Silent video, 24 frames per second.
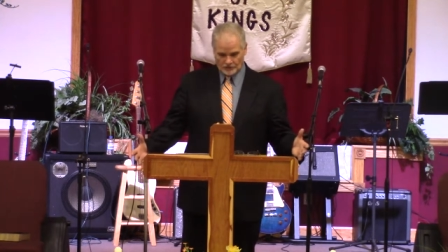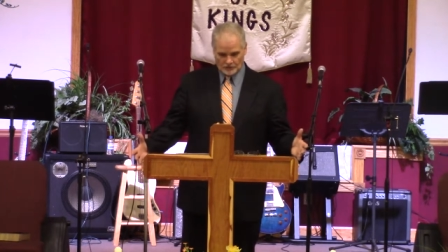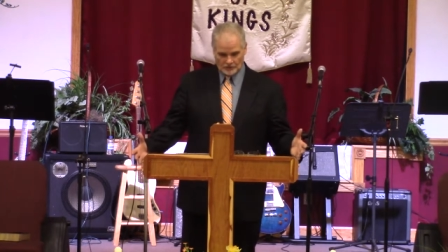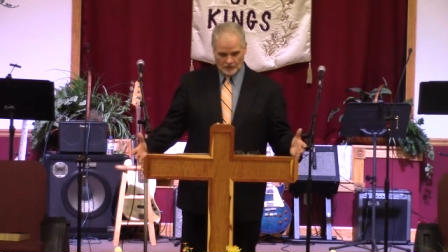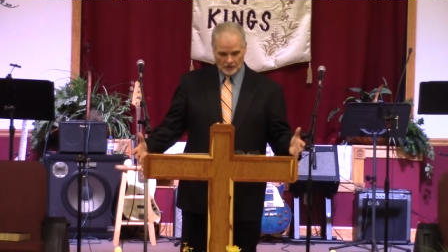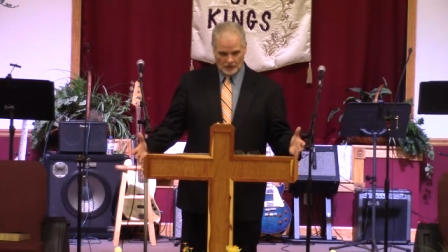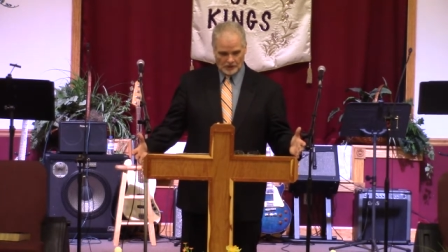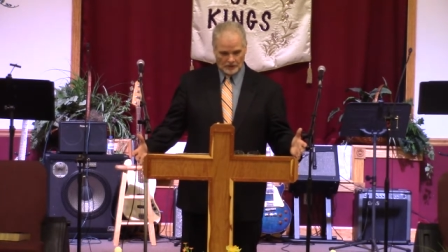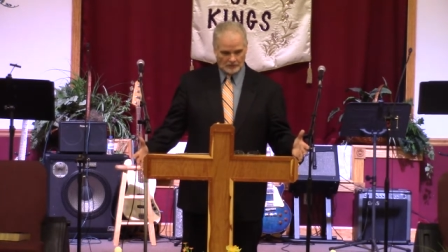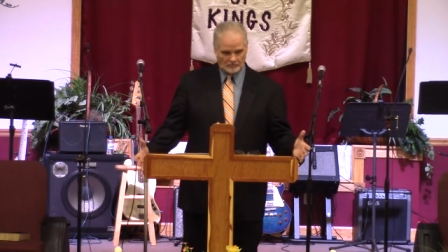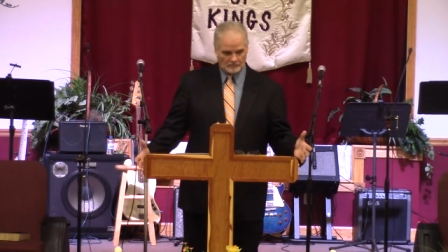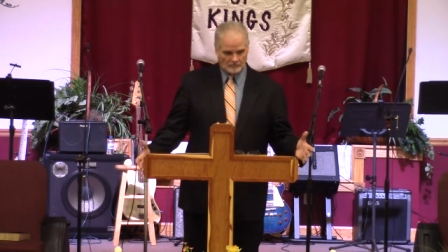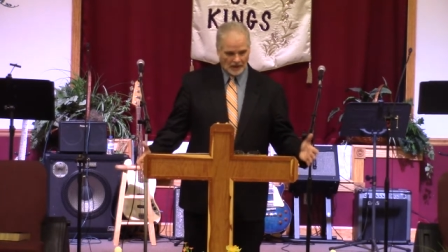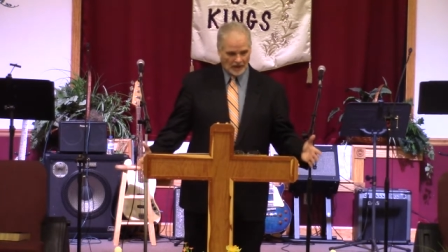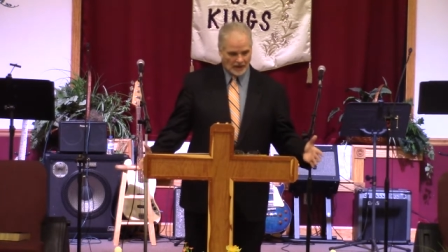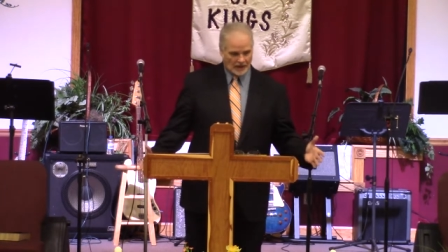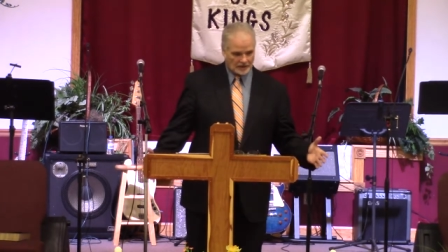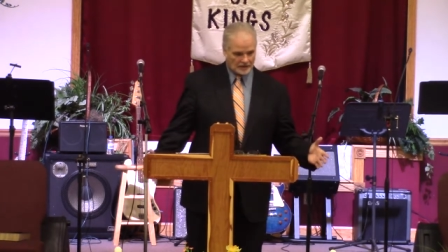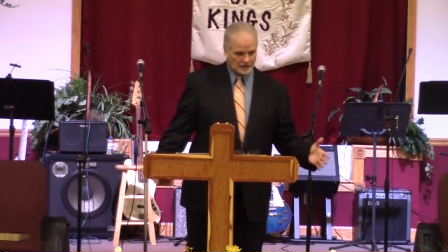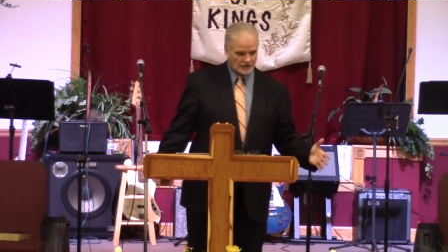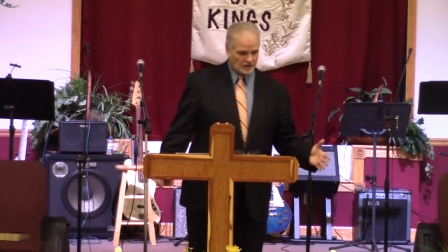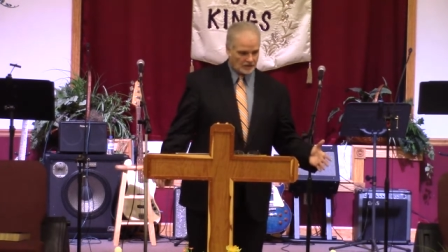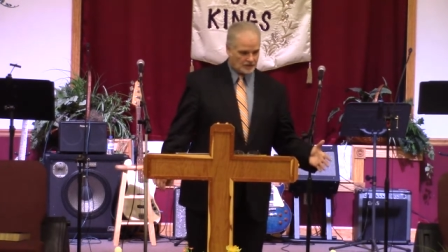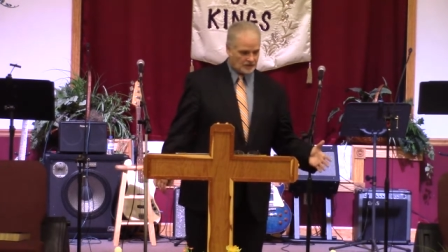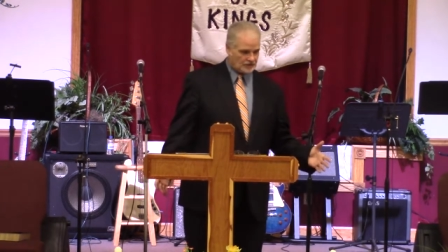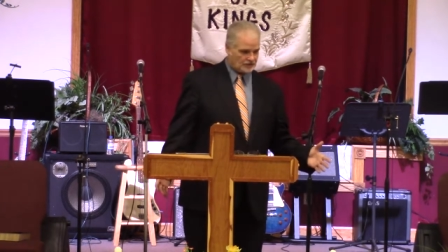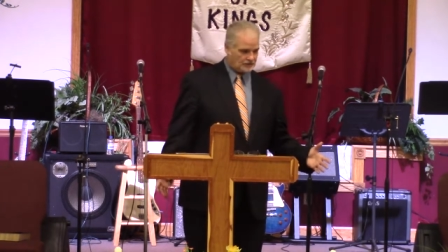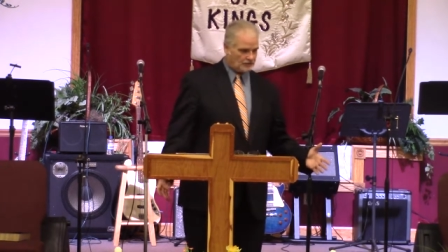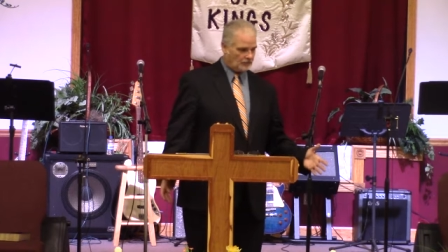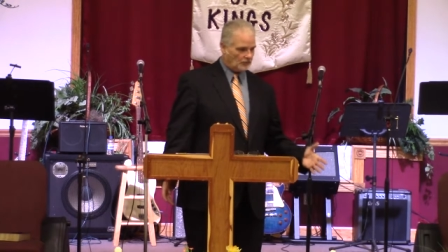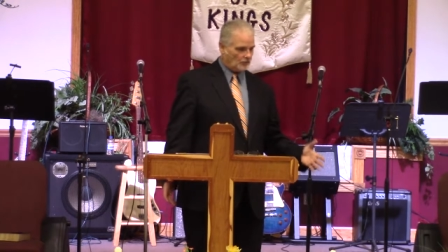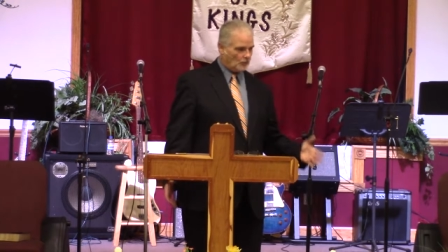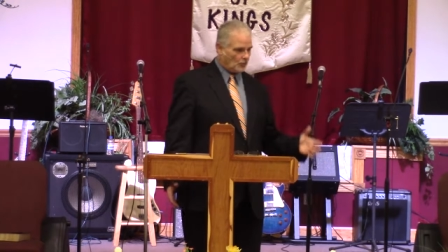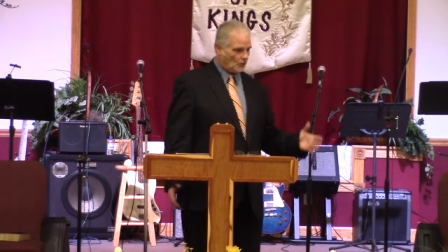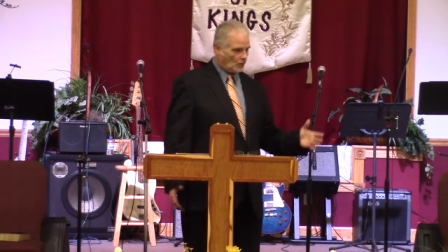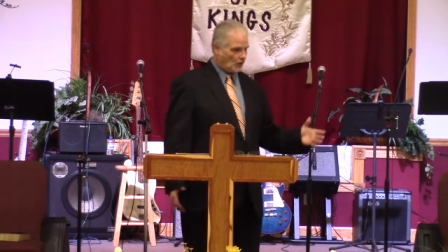and, and, my goodness,
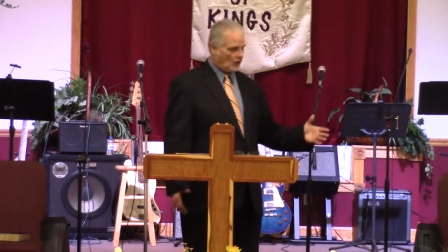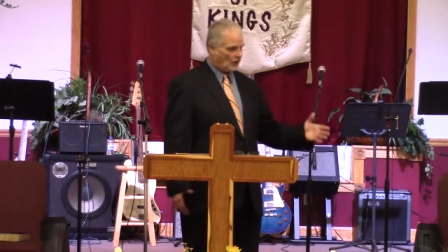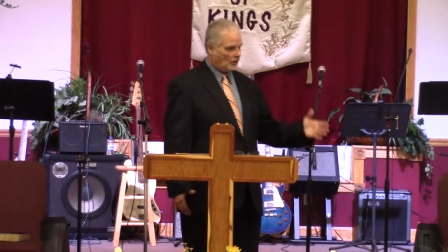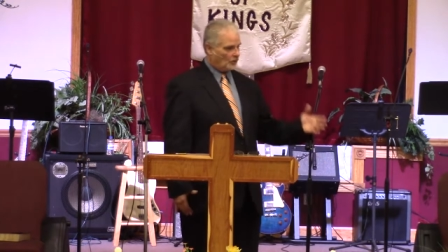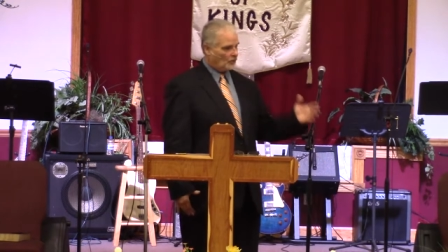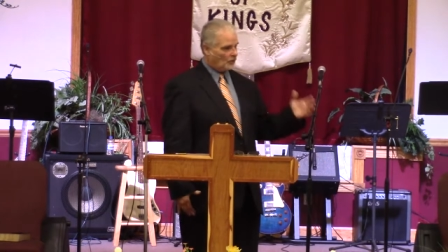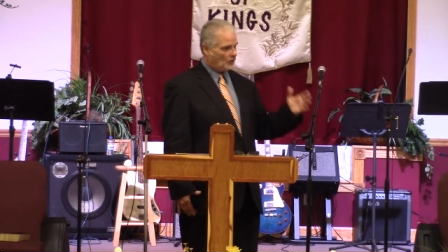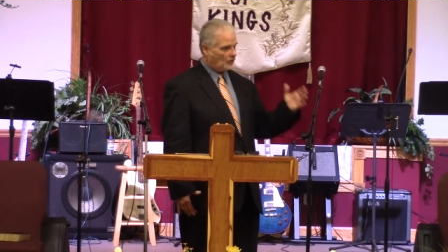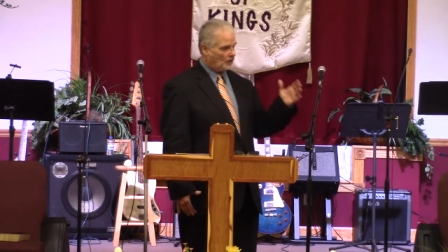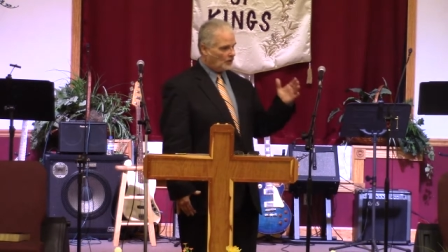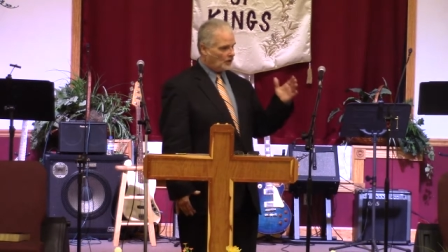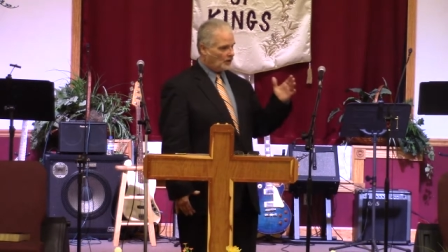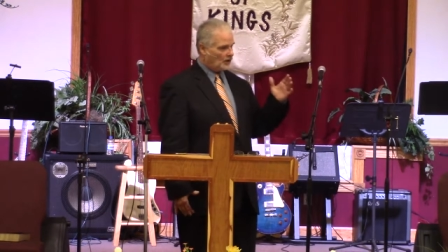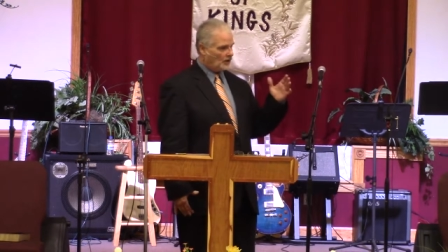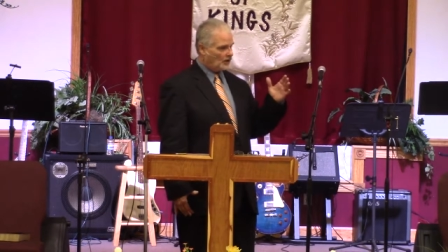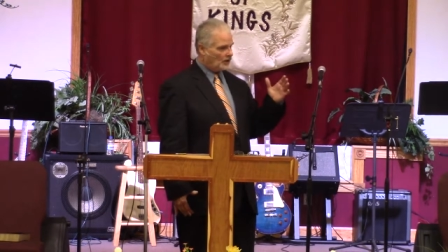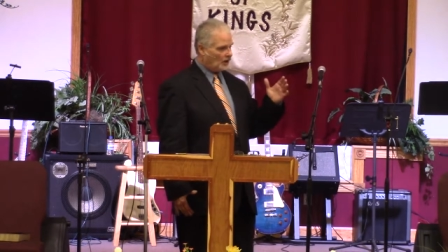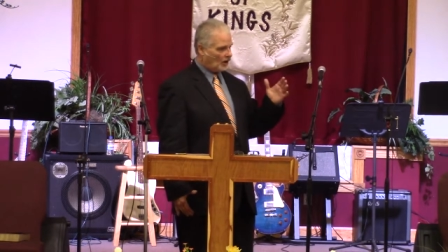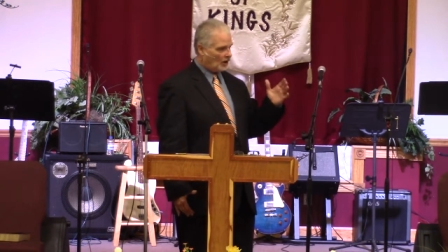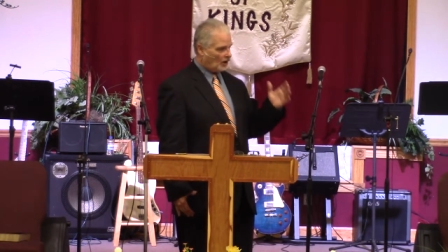from where we